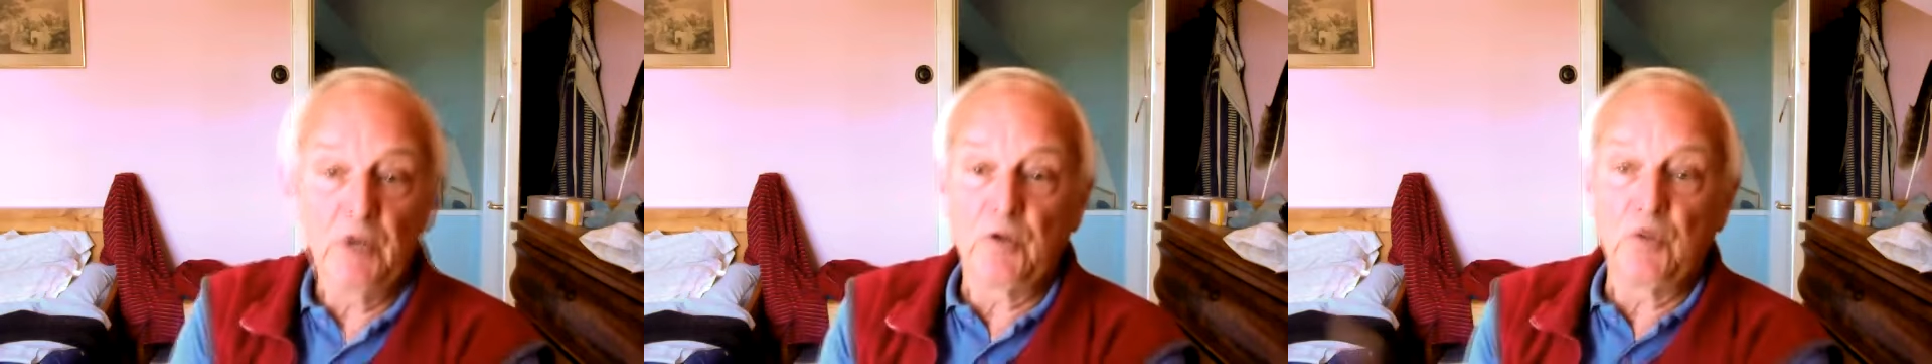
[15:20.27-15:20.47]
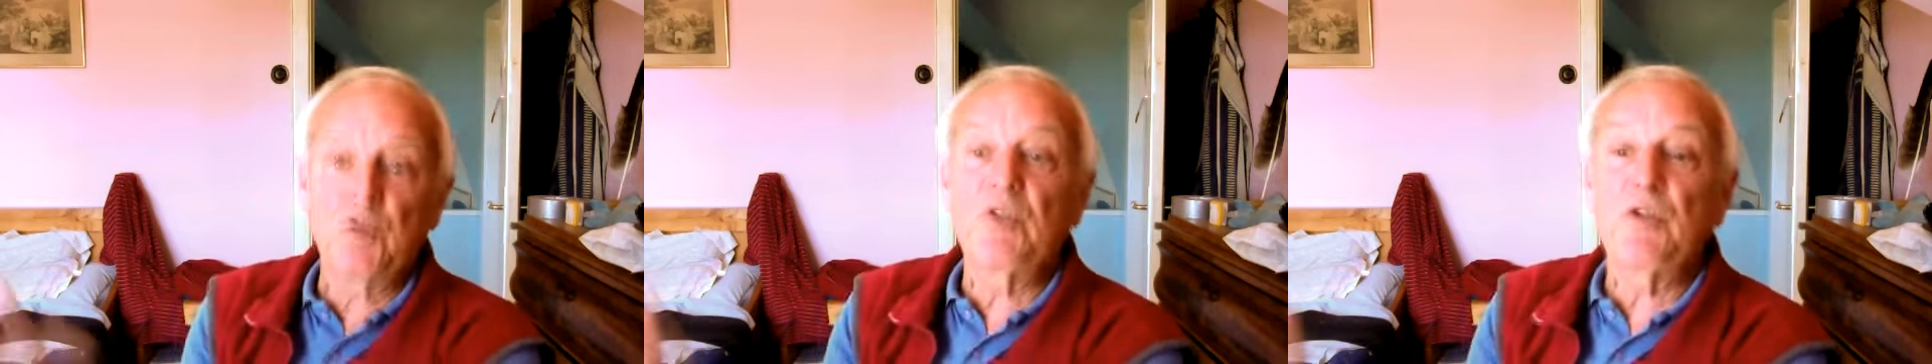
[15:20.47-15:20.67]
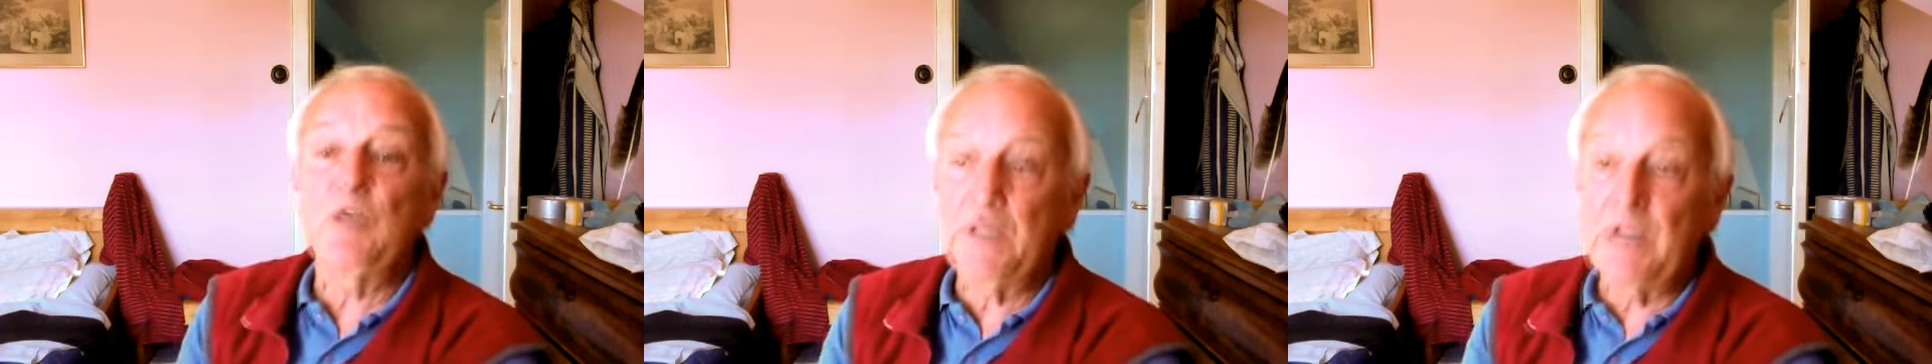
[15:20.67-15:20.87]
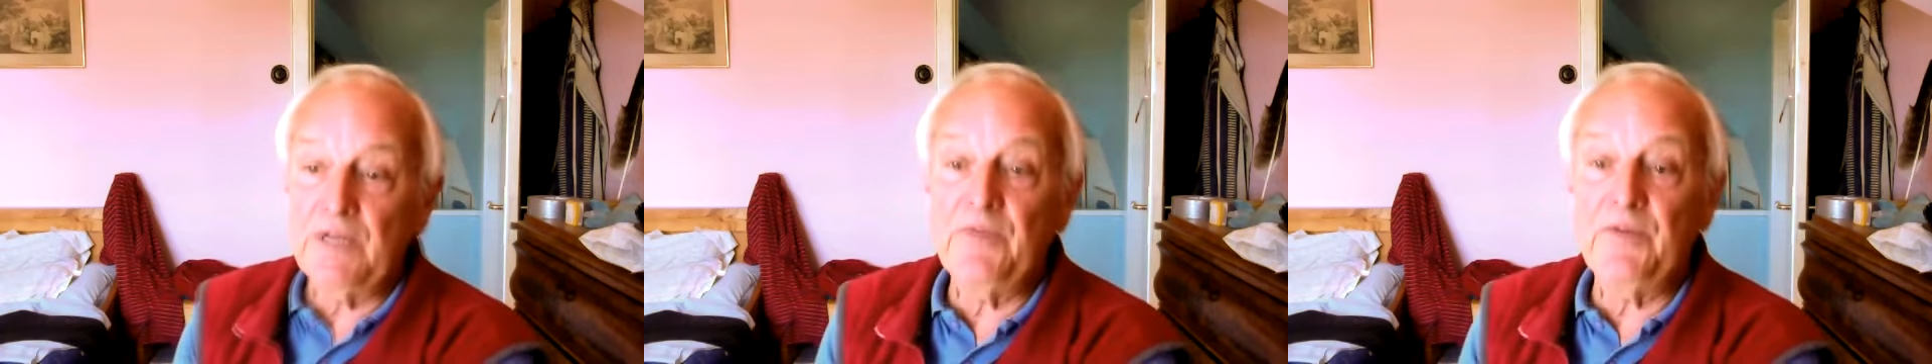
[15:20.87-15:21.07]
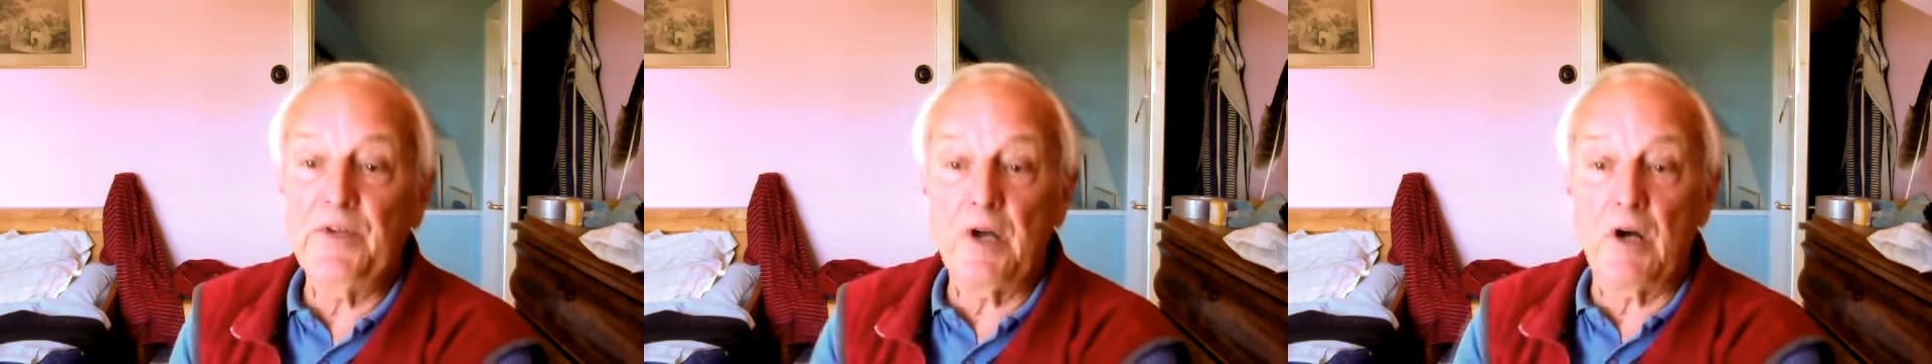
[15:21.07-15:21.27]
to
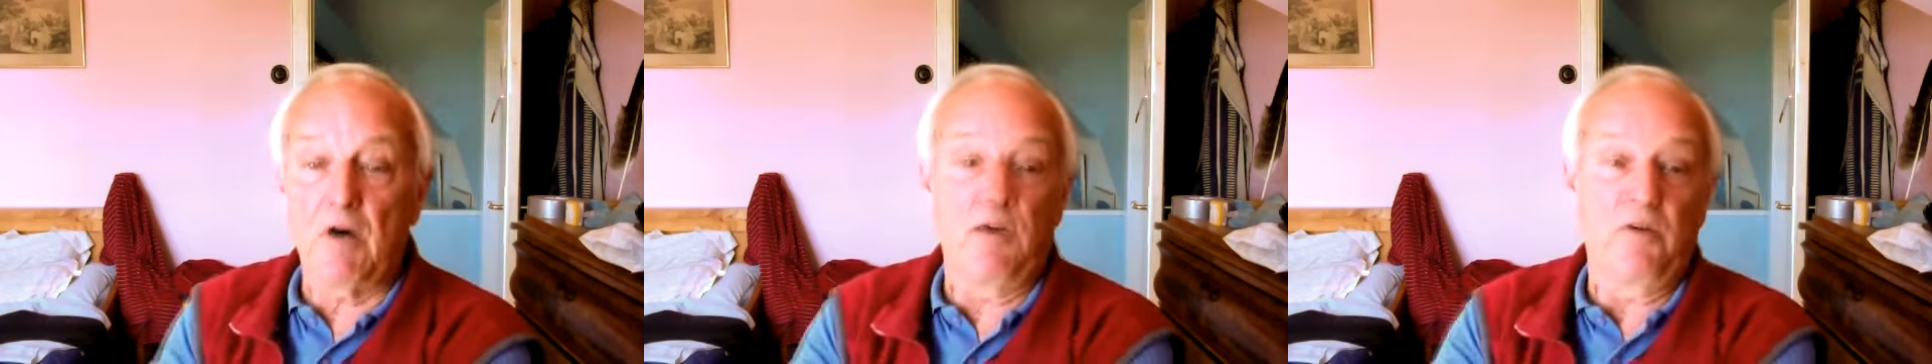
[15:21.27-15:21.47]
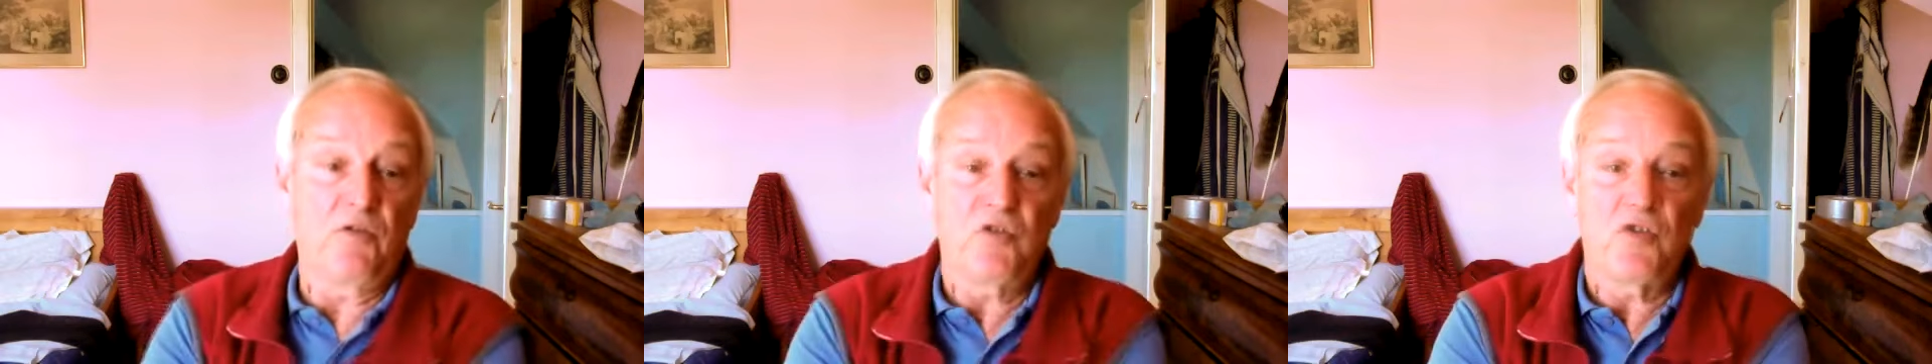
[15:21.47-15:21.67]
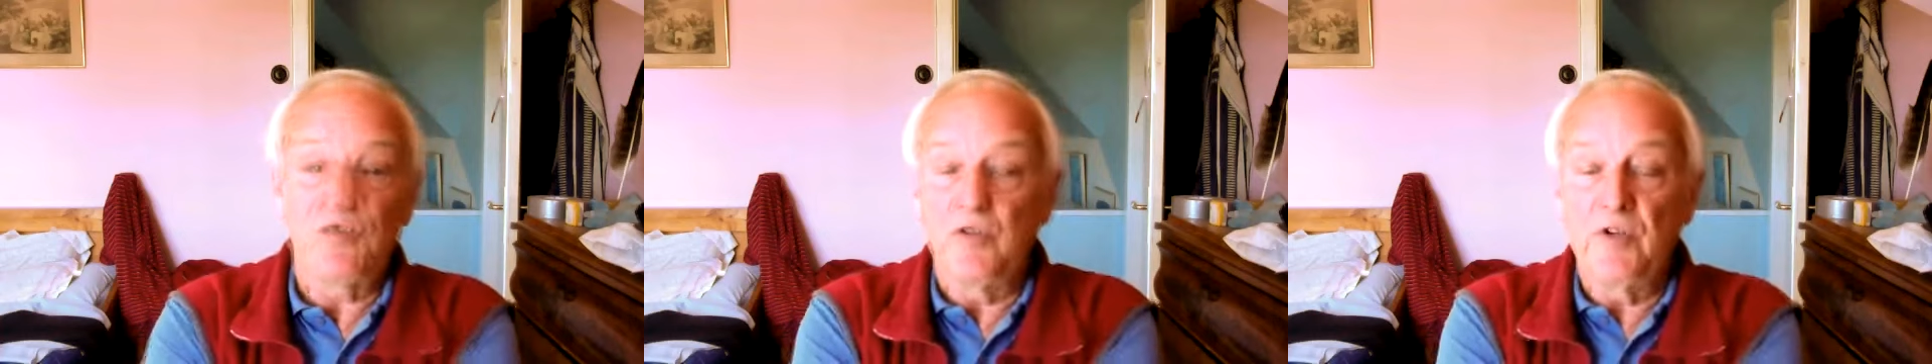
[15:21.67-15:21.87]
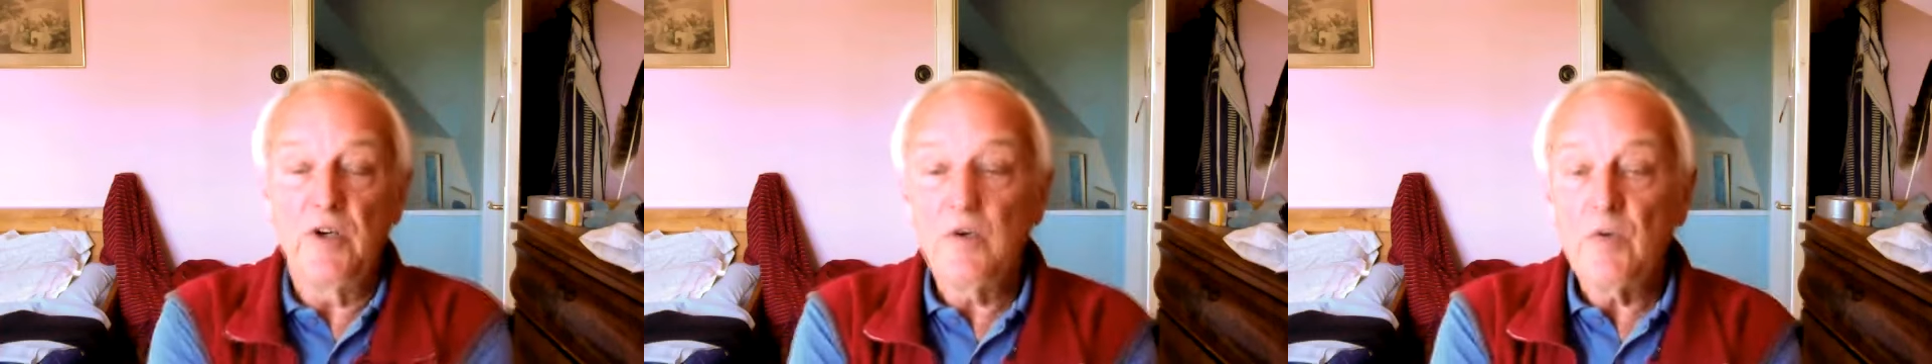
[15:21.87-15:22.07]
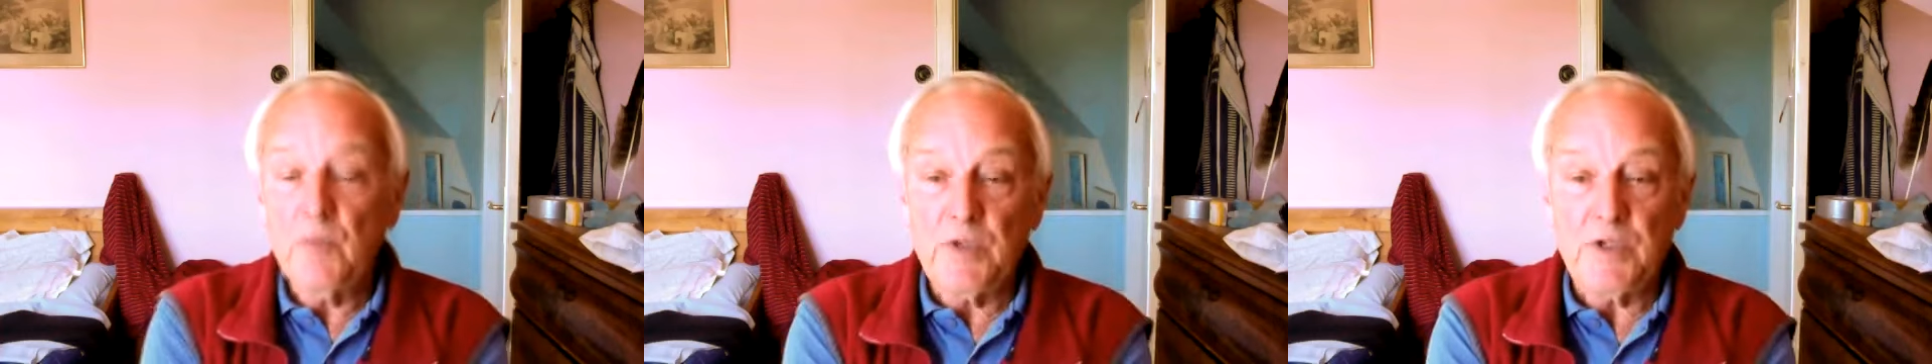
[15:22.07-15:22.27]
give the answer
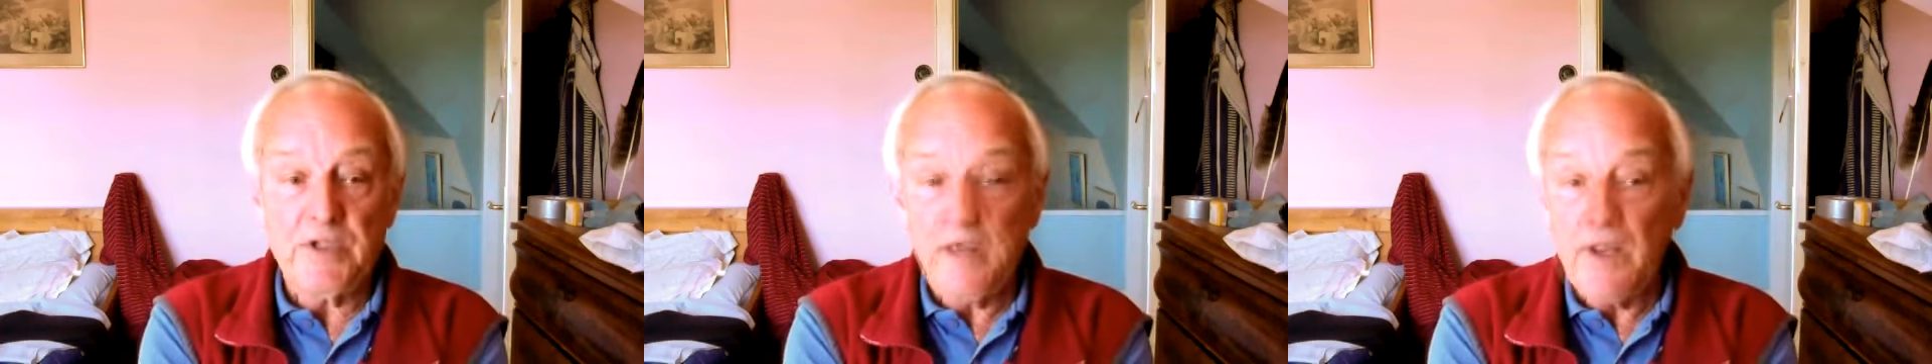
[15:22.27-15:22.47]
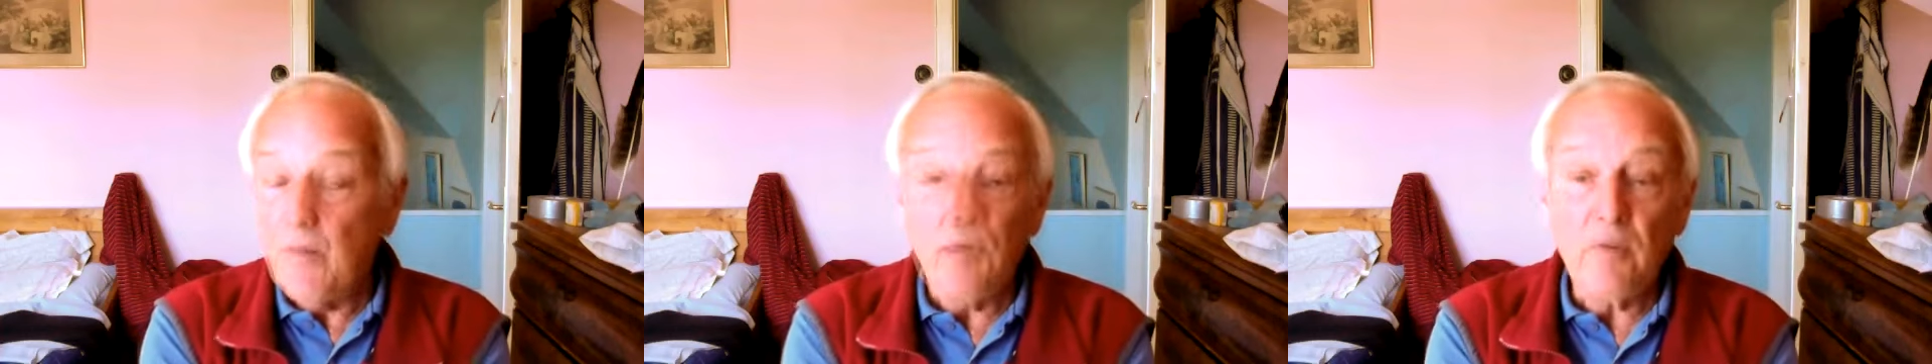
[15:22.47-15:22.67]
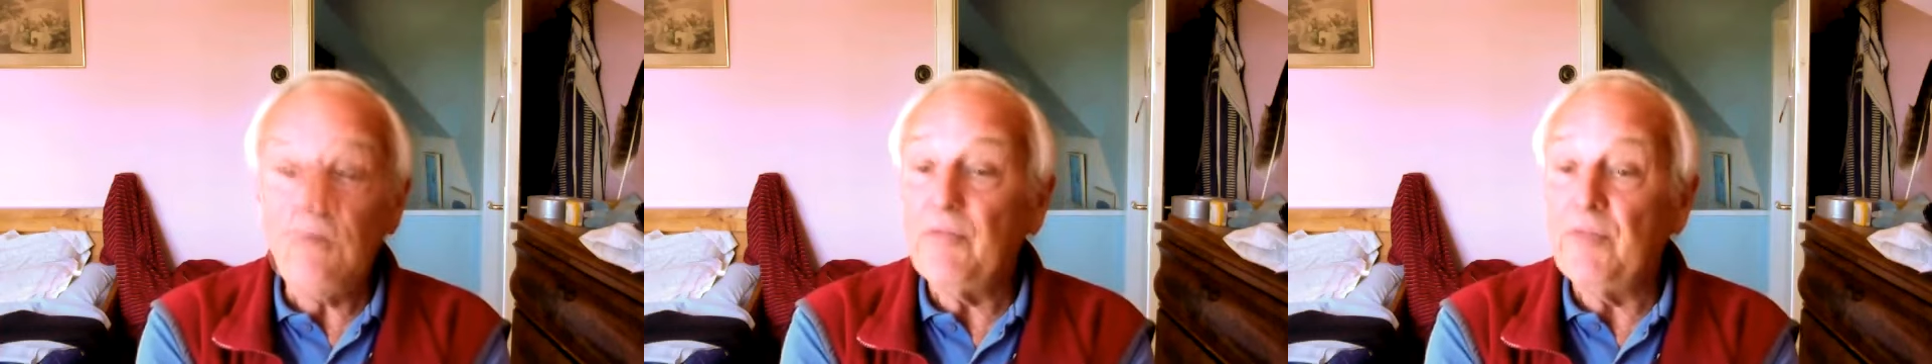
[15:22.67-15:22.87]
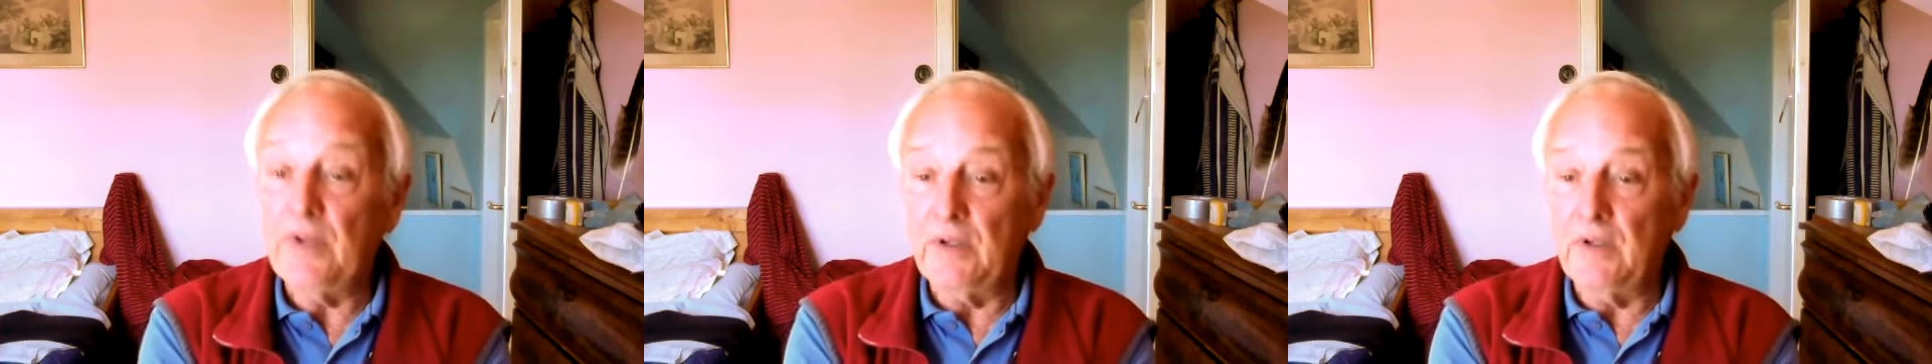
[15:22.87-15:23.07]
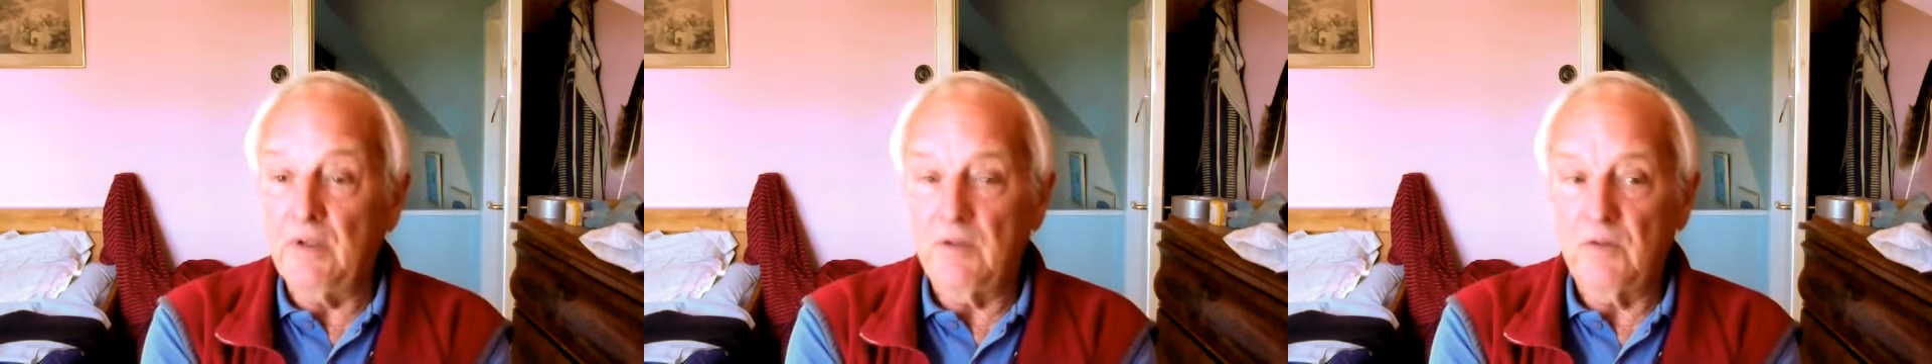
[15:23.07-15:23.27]
which they
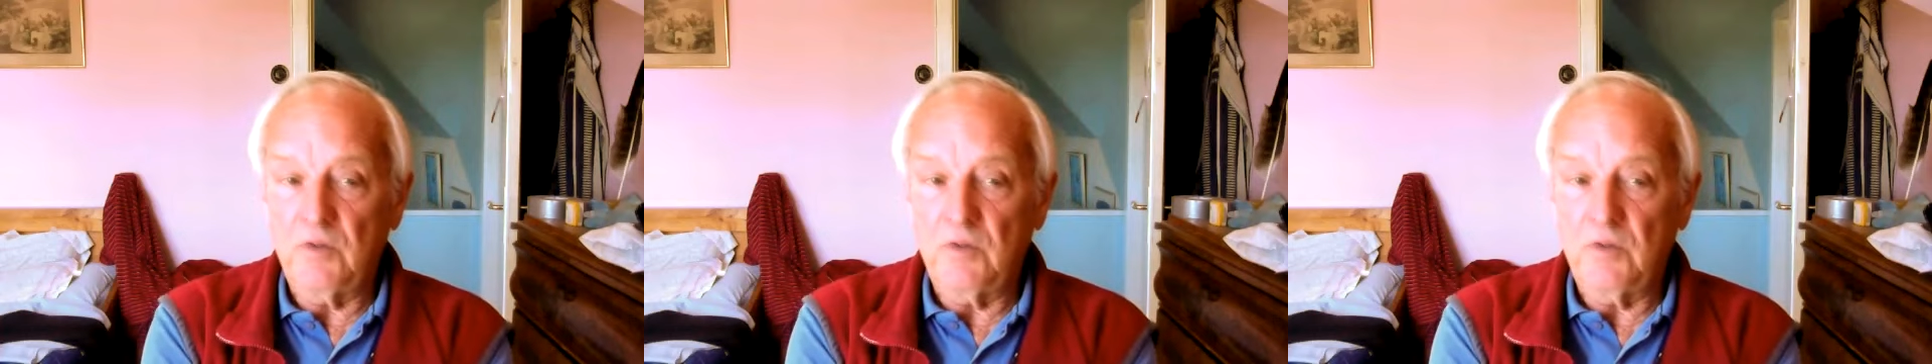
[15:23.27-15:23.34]
wanted.